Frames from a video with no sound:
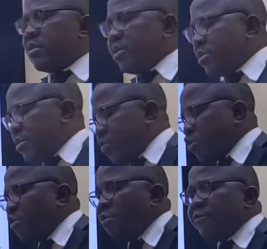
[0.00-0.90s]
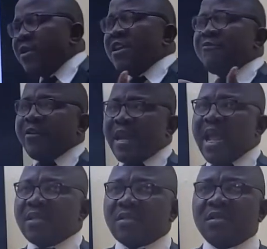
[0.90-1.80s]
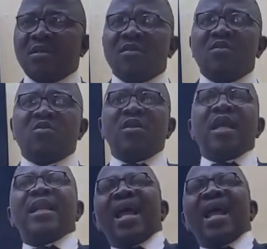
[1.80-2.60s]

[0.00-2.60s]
distribution of finance so that